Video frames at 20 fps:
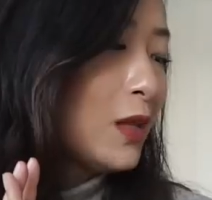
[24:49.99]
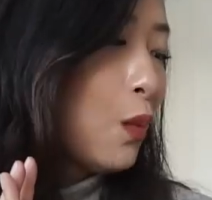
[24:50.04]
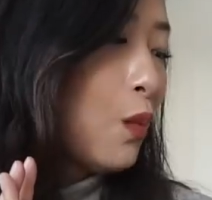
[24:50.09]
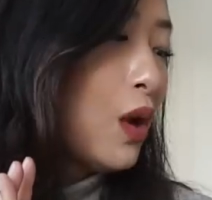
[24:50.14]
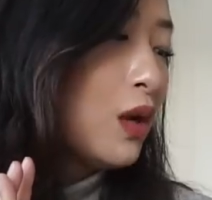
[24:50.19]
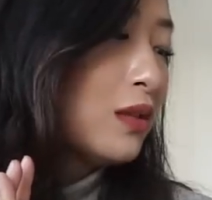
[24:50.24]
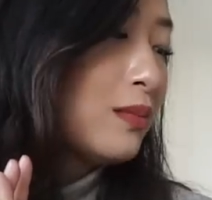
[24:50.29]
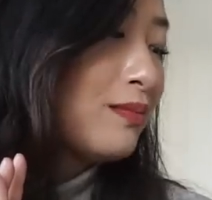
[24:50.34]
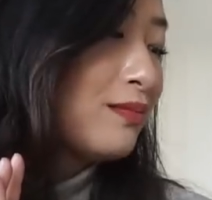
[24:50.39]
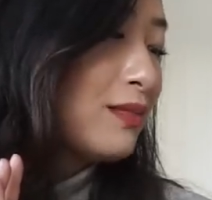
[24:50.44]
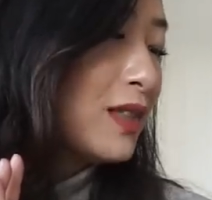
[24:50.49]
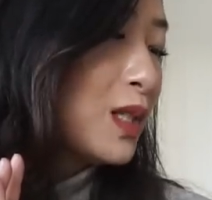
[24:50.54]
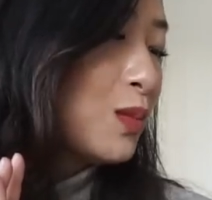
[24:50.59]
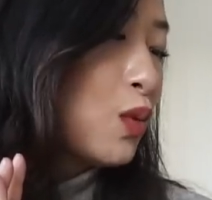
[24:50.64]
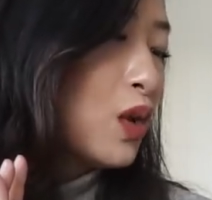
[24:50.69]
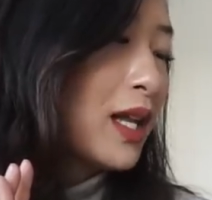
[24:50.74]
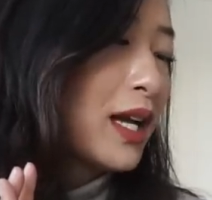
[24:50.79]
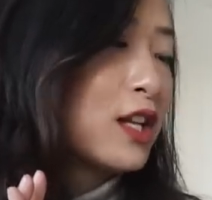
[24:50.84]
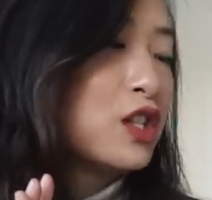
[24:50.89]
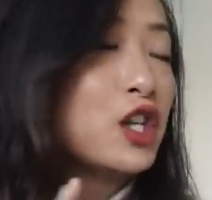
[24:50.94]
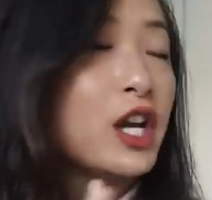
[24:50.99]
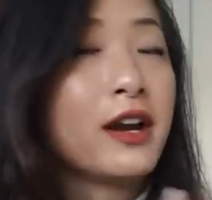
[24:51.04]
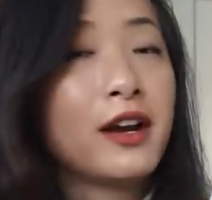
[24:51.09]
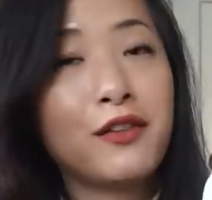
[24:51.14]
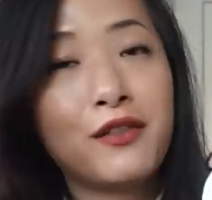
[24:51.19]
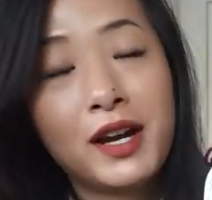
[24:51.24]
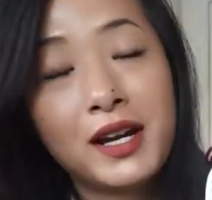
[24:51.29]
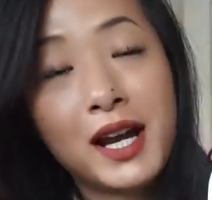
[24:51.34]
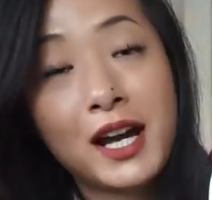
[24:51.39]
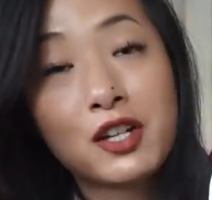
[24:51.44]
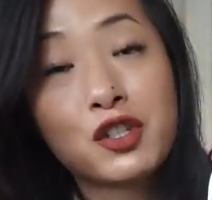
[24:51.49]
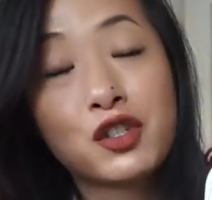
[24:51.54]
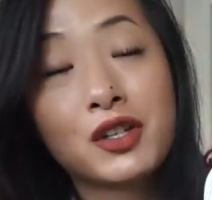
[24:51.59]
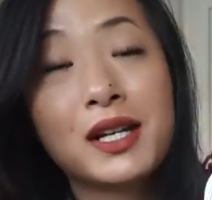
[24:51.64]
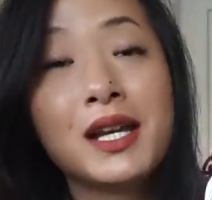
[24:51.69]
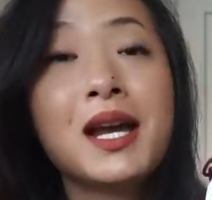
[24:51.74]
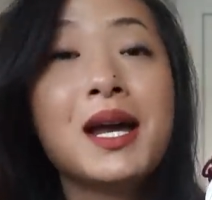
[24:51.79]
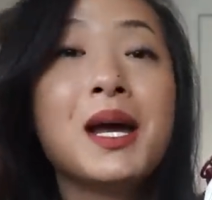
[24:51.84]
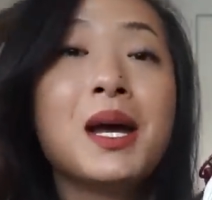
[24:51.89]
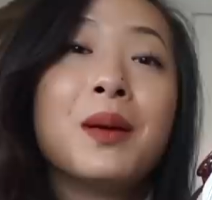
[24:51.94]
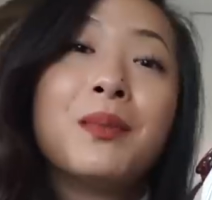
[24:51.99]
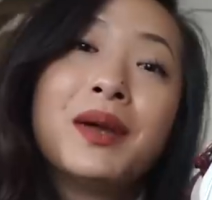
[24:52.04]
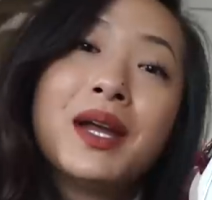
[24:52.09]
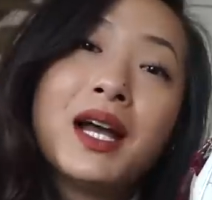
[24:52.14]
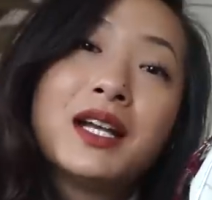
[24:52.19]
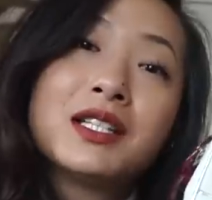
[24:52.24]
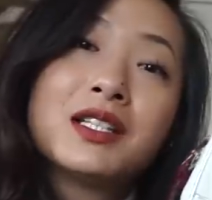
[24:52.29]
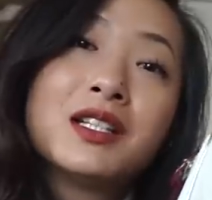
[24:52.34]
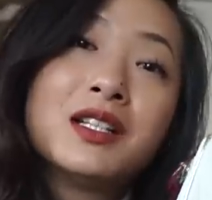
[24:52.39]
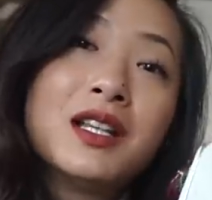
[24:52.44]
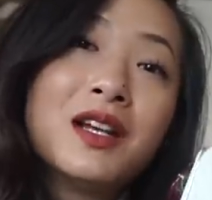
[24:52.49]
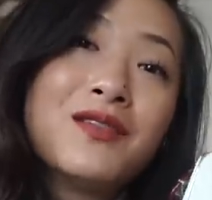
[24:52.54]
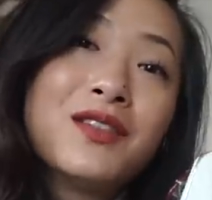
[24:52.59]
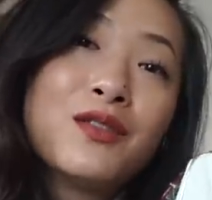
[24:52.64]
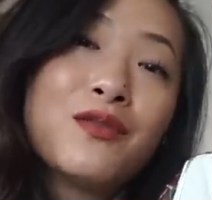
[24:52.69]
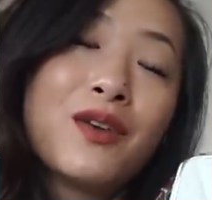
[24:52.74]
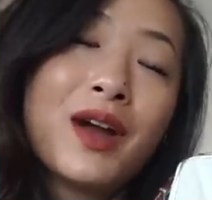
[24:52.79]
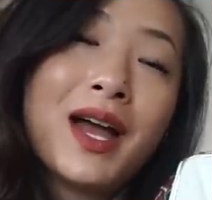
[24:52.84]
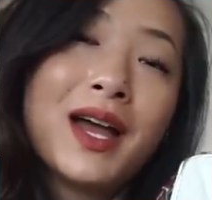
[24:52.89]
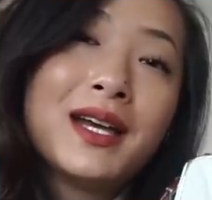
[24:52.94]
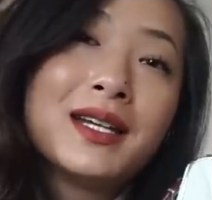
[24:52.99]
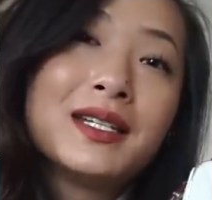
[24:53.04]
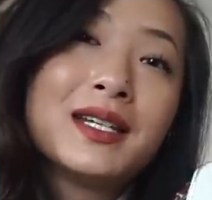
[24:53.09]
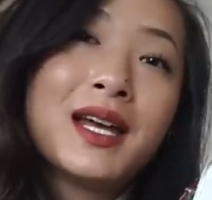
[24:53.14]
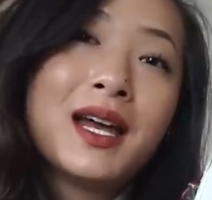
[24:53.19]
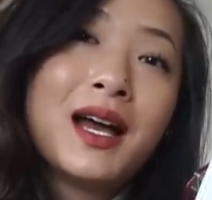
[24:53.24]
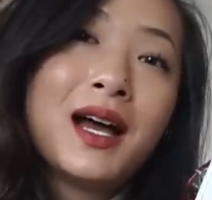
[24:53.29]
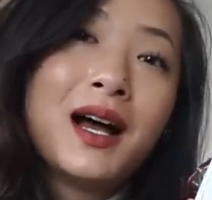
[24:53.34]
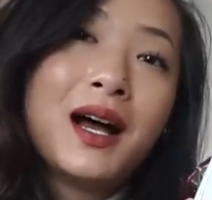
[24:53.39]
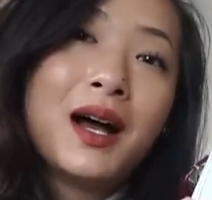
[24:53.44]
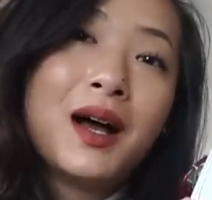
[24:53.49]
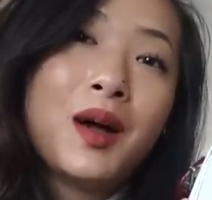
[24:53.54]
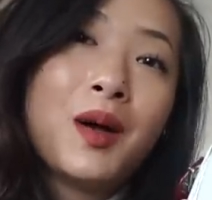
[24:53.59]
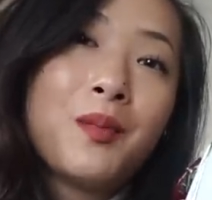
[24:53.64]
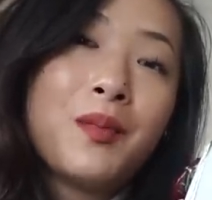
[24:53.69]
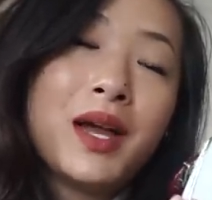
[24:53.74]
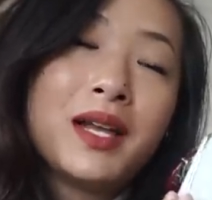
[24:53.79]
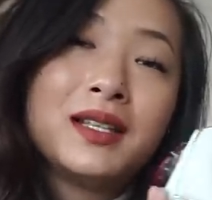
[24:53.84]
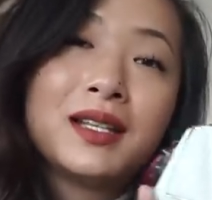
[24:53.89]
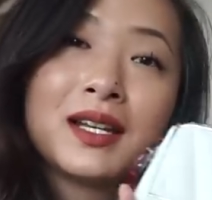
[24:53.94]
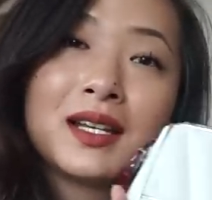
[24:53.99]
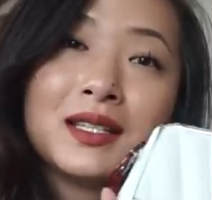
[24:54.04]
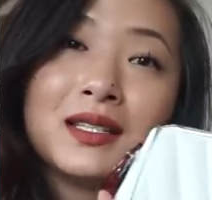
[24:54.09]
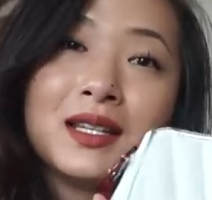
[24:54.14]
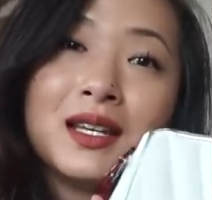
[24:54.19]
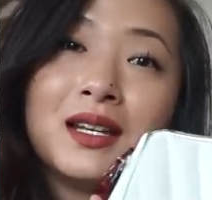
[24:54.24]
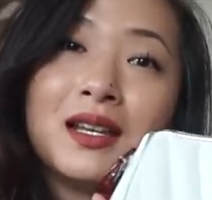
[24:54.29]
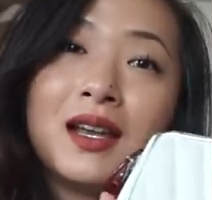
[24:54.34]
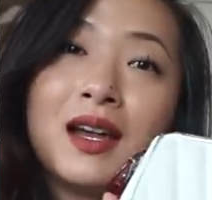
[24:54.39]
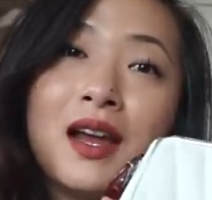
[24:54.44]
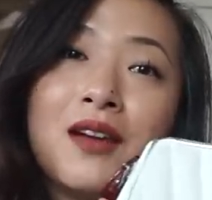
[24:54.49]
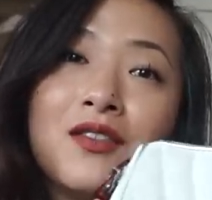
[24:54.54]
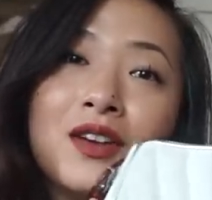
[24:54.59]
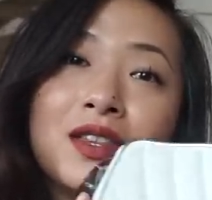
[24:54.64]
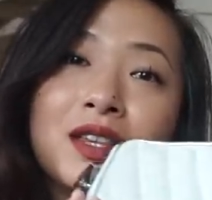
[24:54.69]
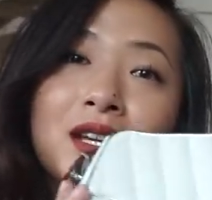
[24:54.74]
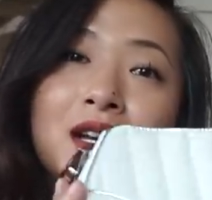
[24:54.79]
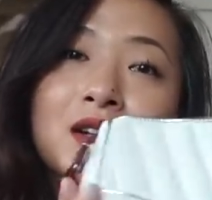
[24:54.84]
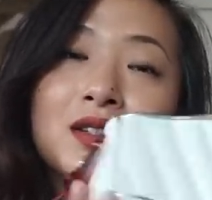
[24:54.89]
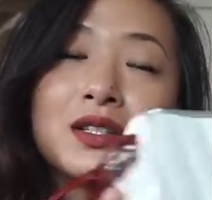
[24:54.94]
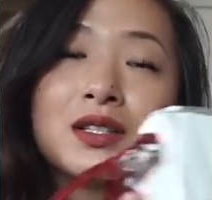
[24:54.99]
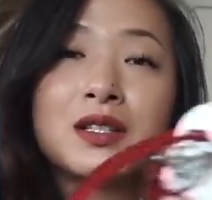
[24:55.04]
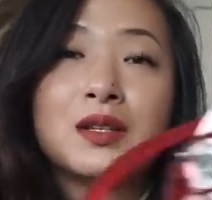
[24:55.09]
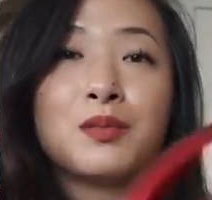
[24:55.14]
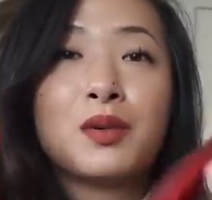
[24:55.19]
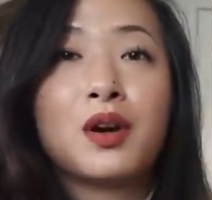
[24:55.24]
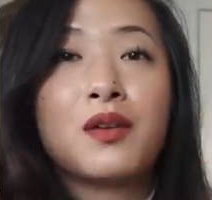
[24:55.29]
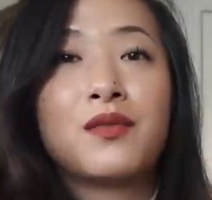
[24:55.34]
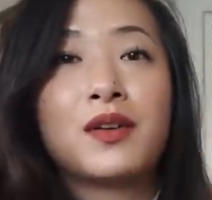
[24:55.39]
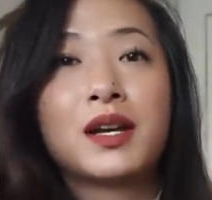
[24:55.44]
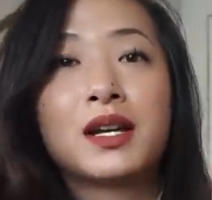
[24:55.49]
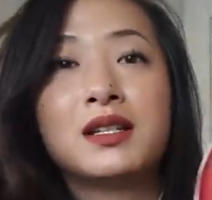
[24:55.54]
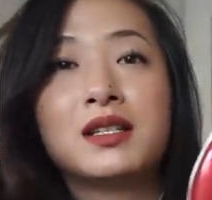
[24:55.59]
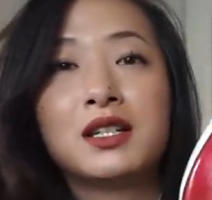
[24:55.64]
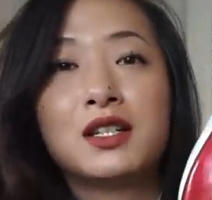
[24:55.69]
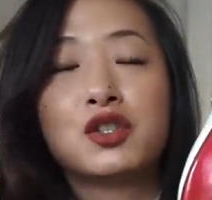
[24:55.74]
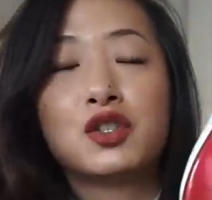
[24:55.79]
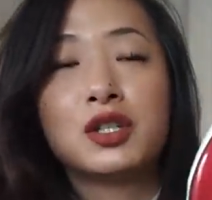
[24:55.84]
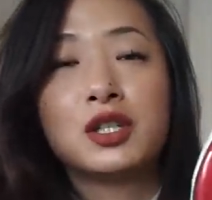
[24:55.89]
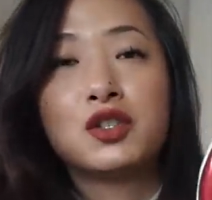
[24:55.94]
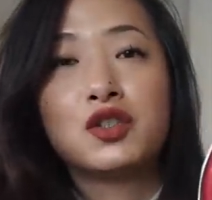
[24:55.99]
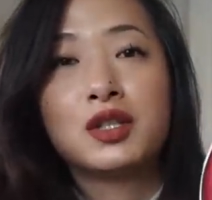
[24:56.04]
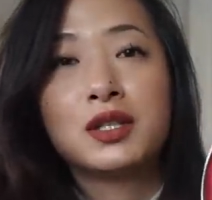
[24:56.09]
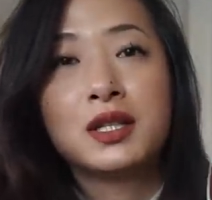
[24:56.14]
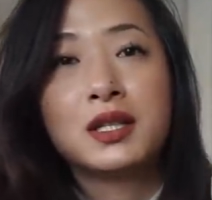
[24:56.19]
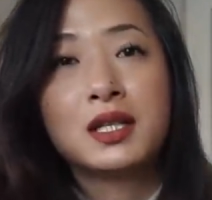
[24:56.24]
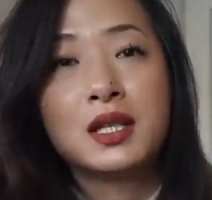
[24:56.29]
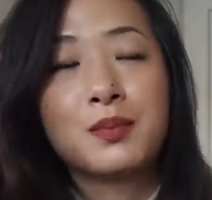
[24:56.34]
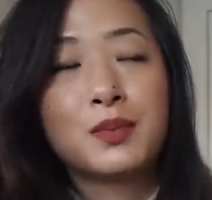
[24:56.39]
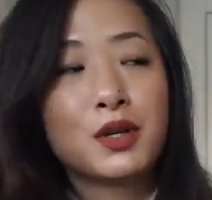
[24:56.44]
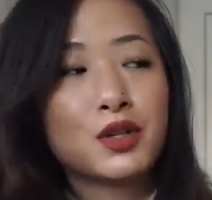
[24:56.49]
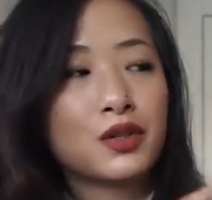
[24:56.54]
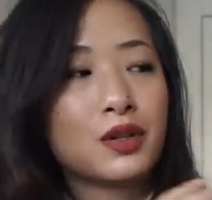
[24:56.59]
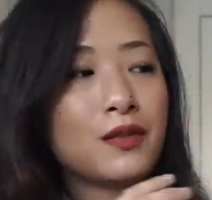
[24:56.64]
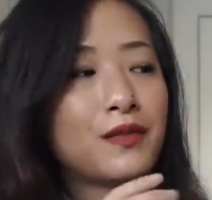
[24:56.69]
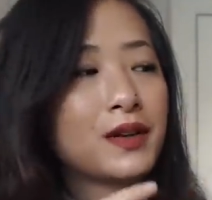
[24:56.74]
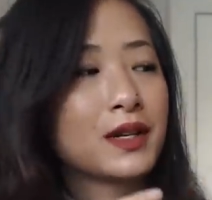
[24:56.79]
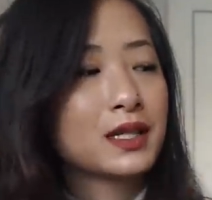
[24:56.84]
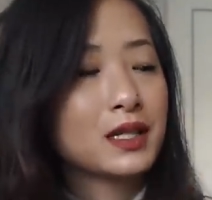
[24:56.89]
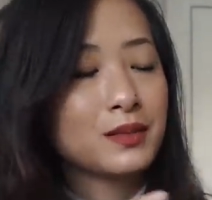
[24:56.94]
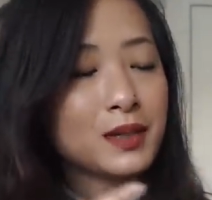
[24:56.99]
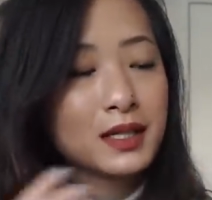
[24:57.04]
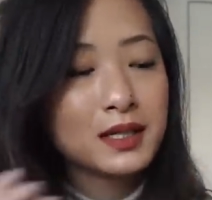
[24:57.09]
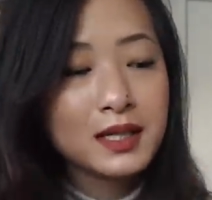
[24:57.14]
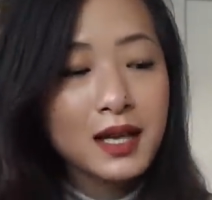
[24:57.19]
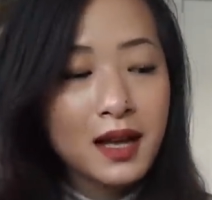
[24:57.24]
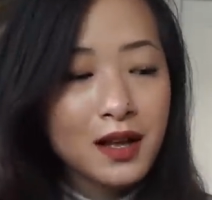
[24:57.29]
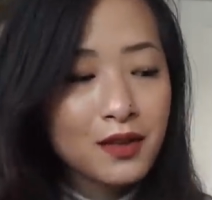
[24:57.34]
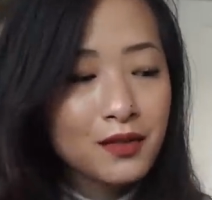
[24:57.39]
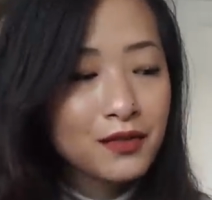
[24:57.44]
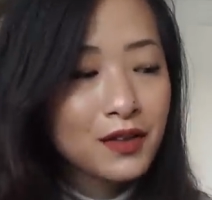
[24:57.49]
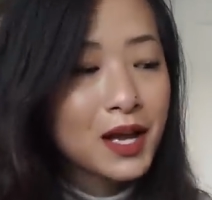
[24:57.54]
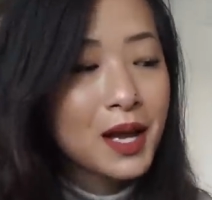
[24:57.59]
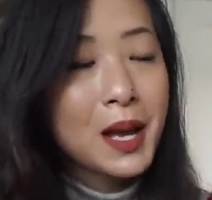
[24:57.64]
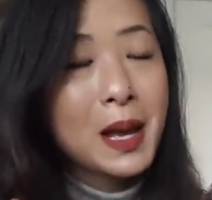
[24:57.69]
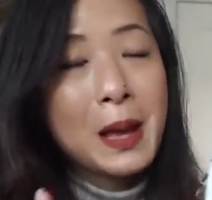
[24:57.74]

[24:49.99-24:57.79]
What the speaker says: well, it's more like a cherry red actually. But yeah, I still love the red. And like I said, everything else is in perfect condition. It's just a zipper, so I'll fix it myself.